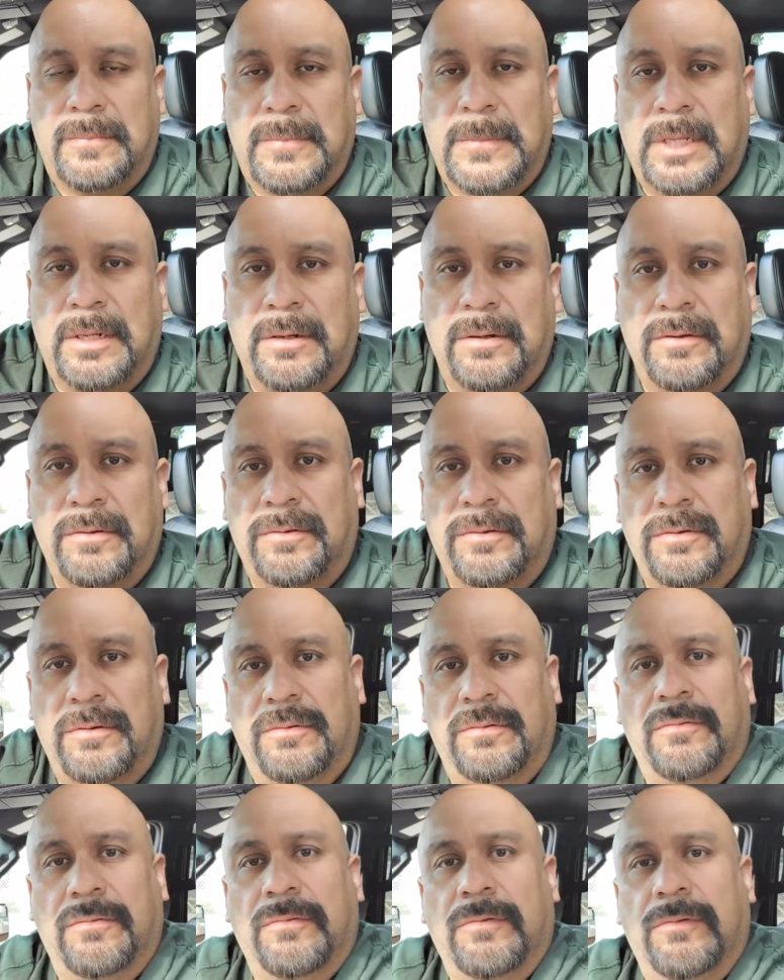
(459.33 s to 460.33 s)
you know,
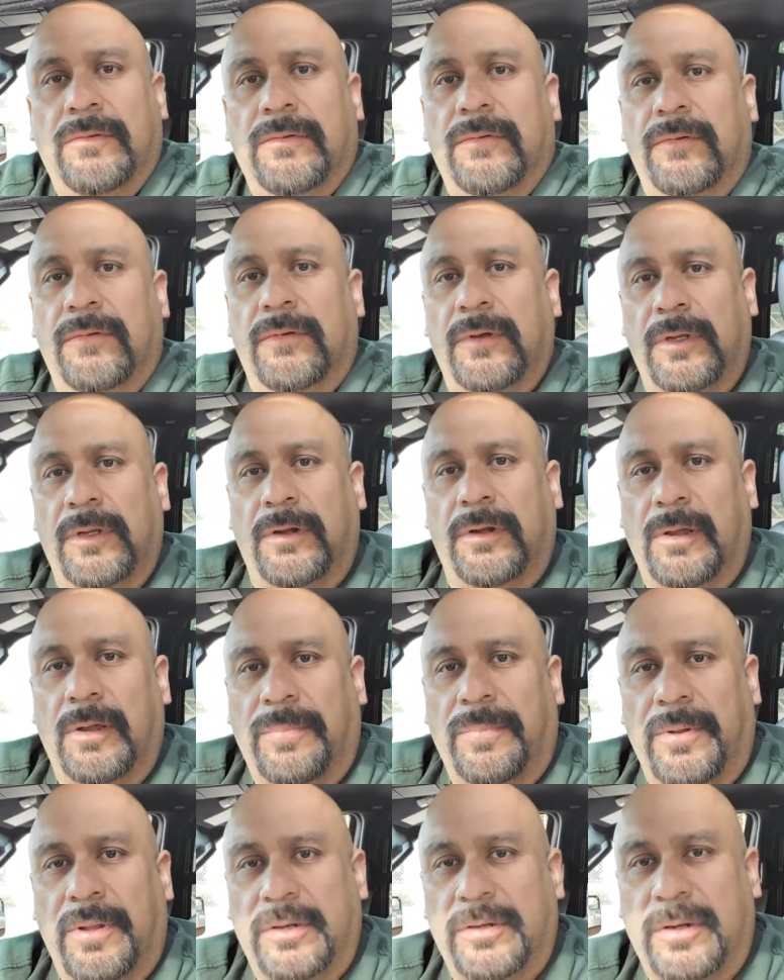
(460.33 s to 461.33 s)
so I
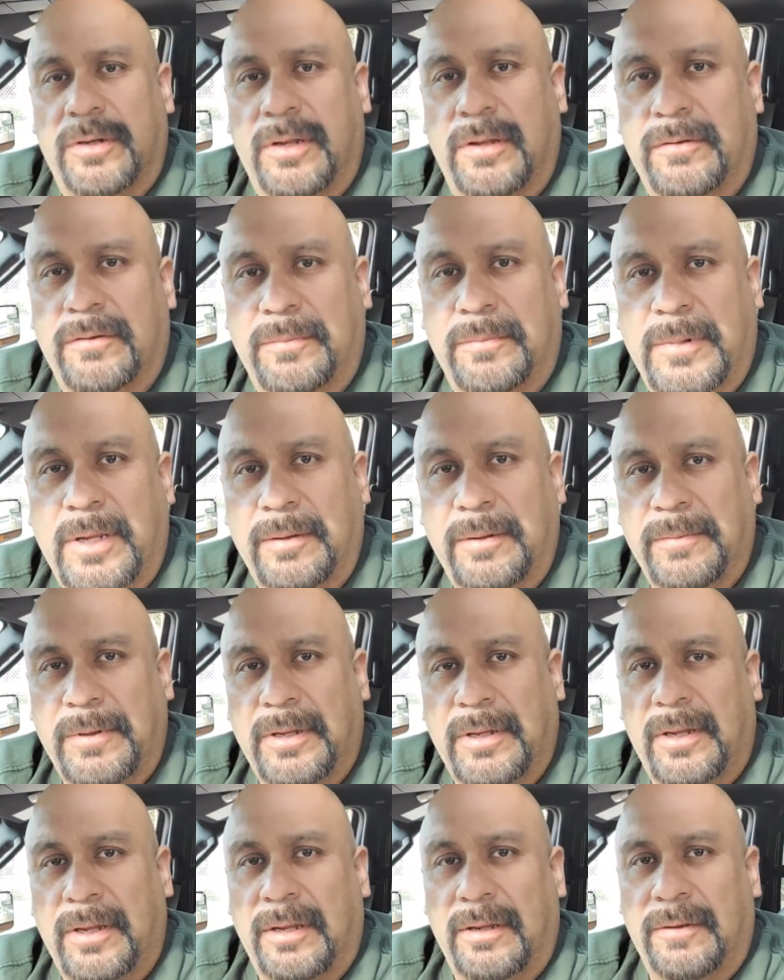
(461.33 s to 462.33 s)
apologize on my
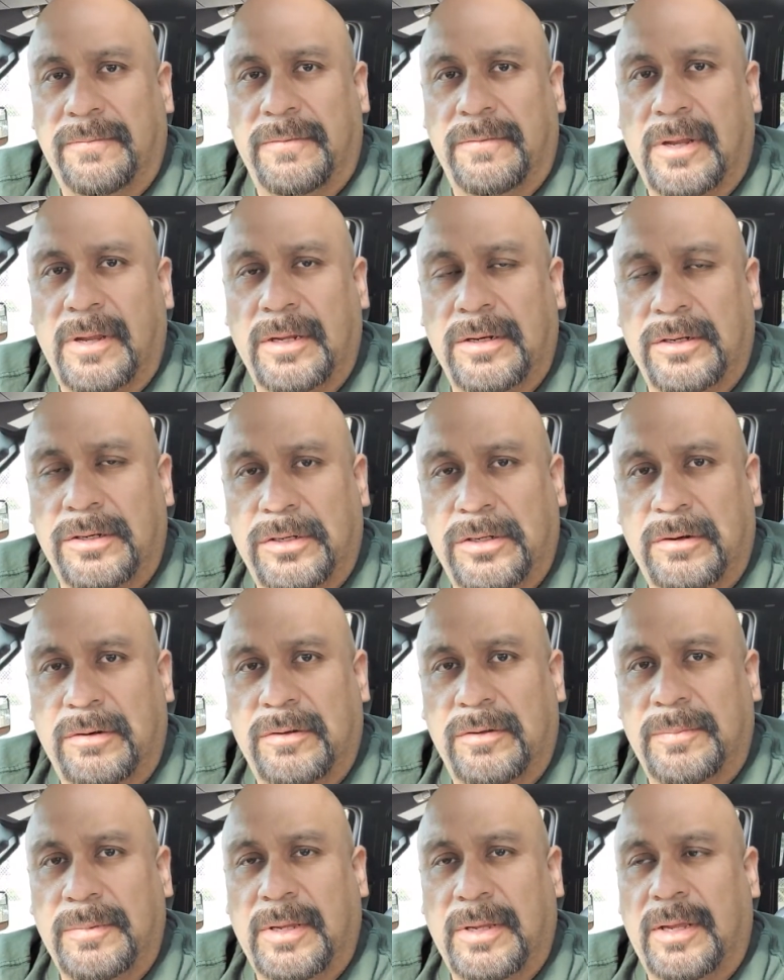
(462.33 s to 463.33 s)
behalf and
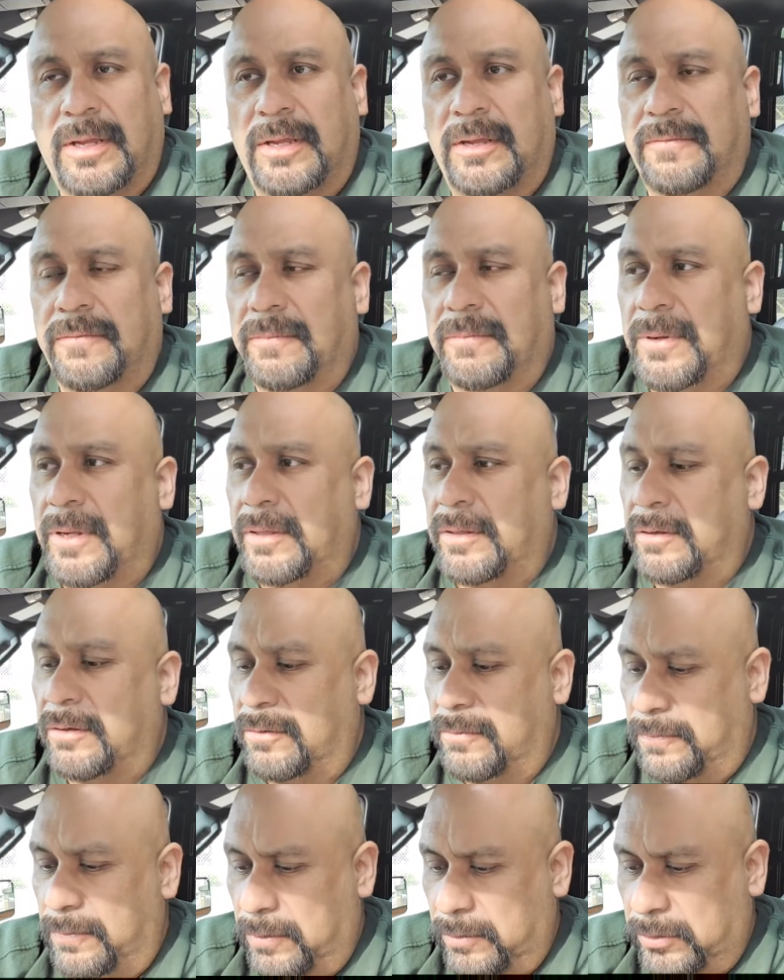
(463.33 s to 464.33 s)
Sharon's behalf about the
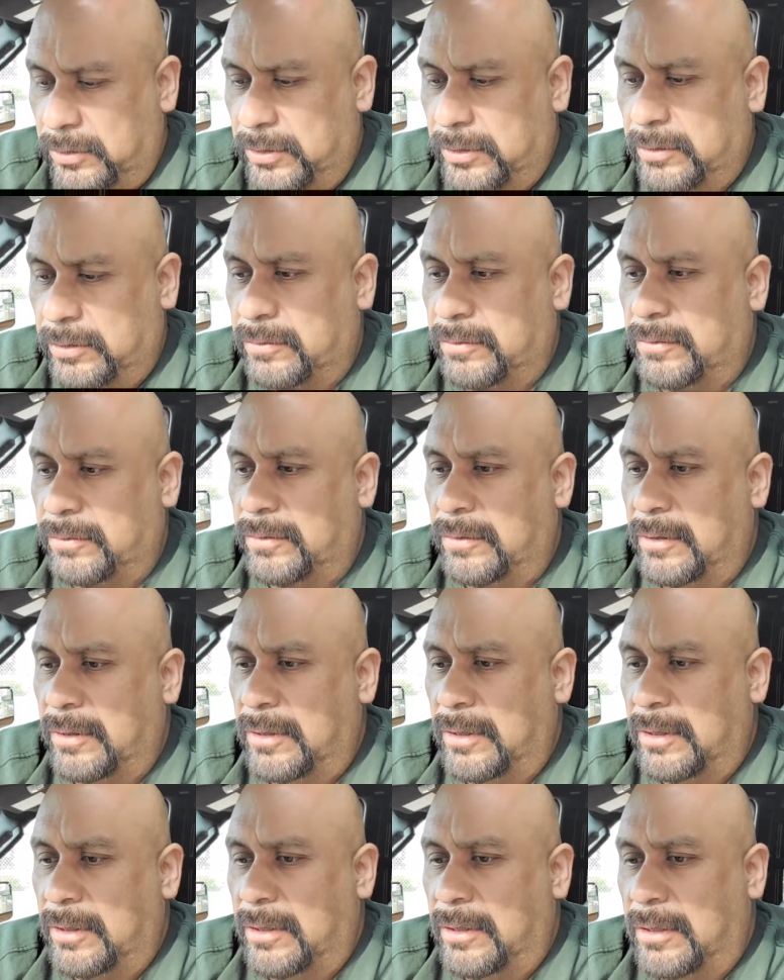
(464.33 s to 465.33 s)
devotionals.
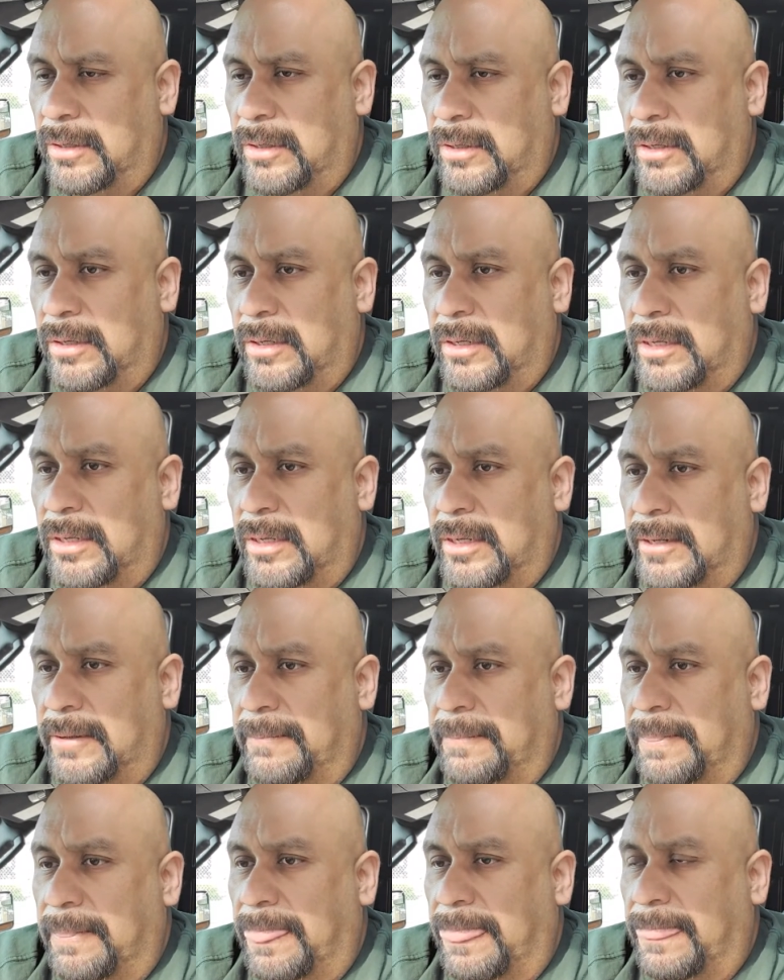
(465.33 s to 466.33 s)

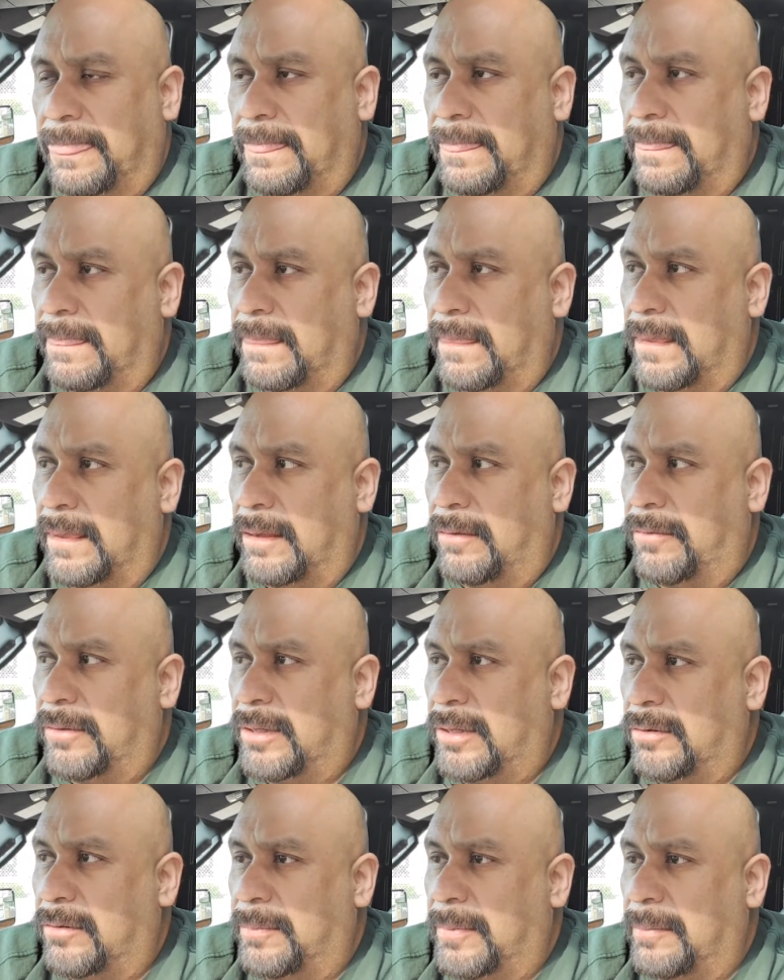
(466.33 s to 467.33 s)
Um,
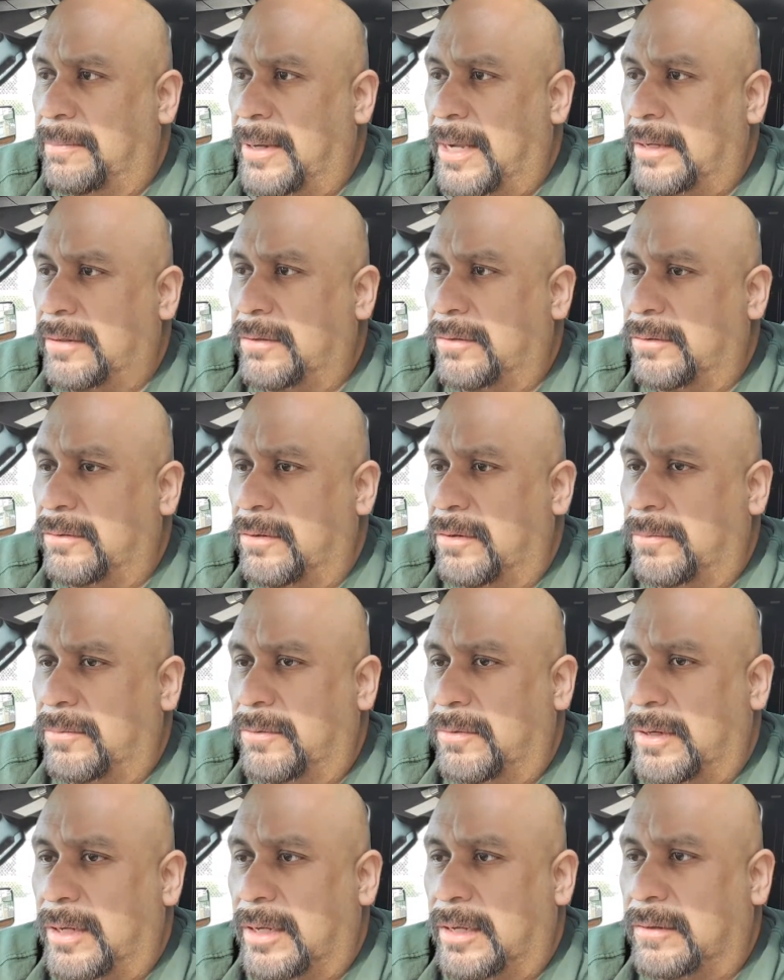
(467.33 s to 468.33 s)
Everything will be back to
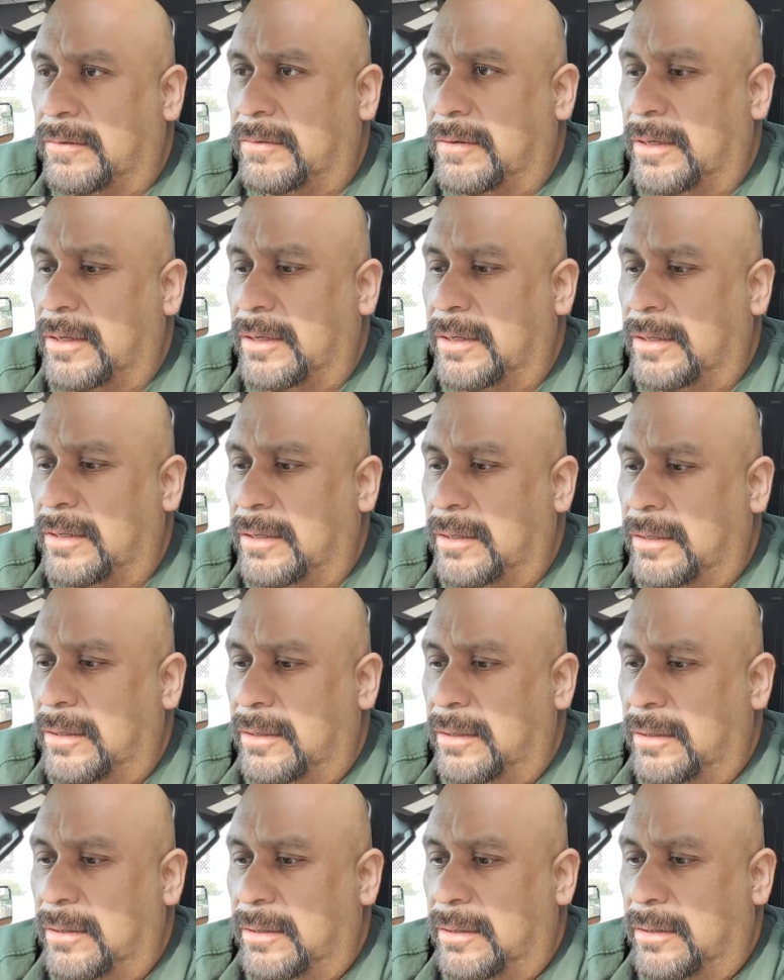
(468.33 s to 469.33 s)
normal, like I said.
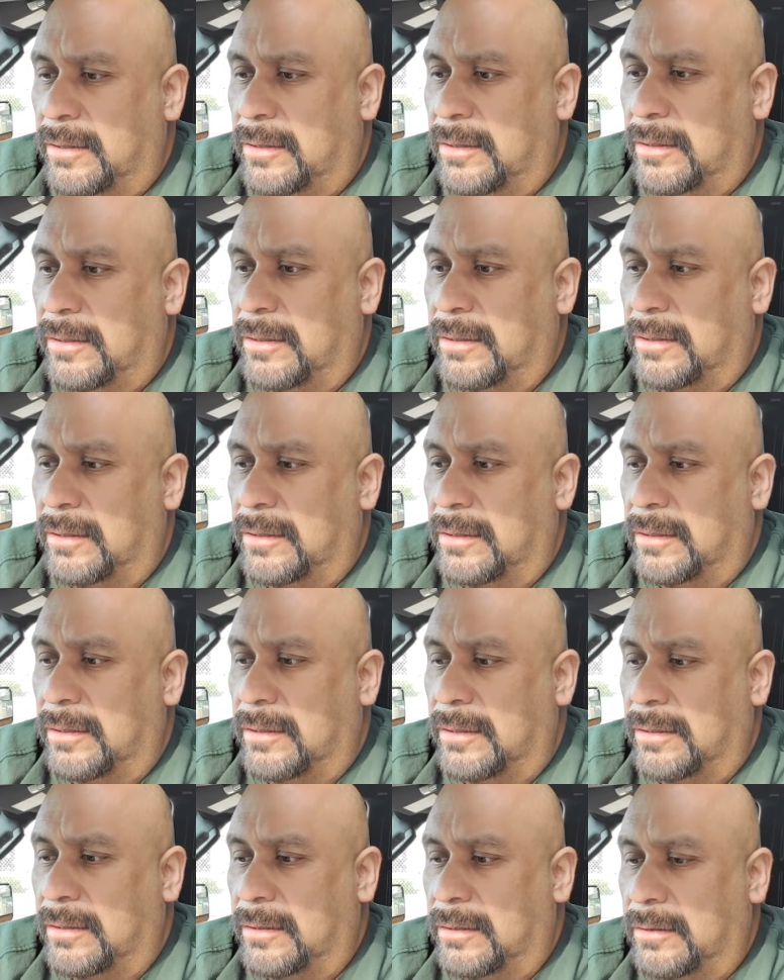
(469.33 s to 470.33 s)
Uh,
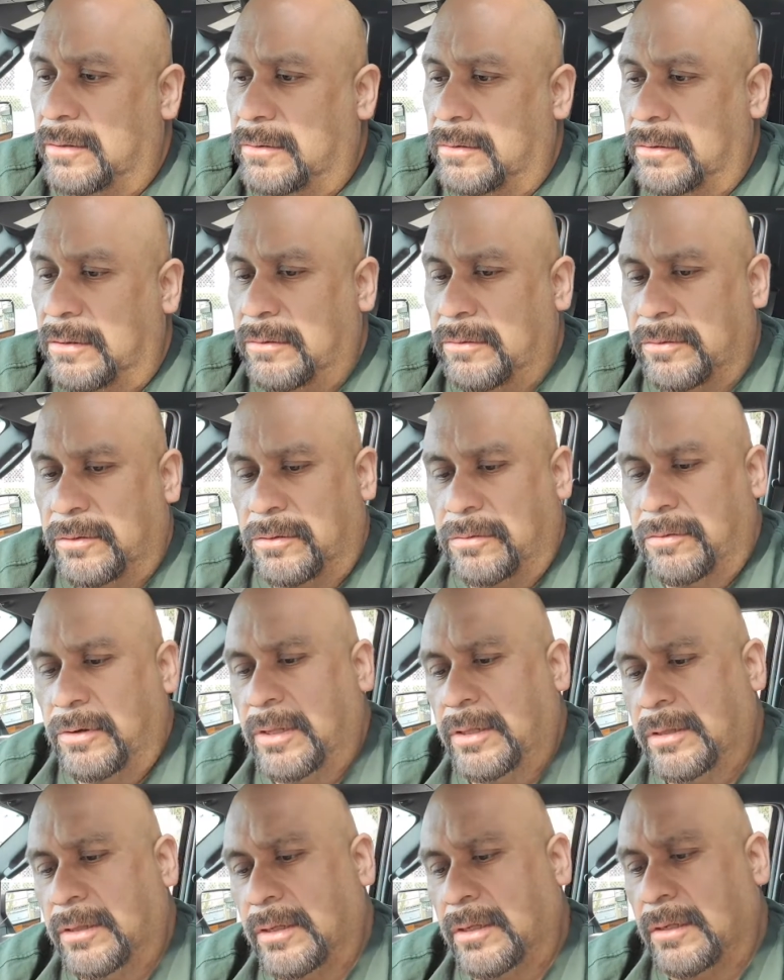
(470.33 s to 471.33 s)
so there's three
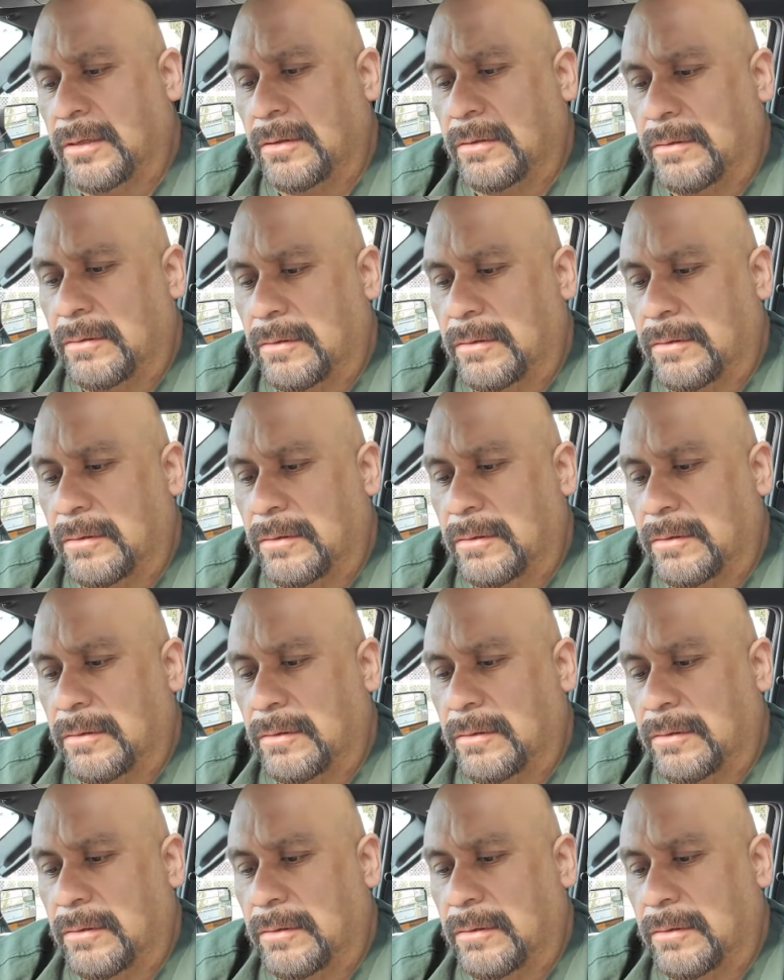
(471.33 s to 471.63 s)
things.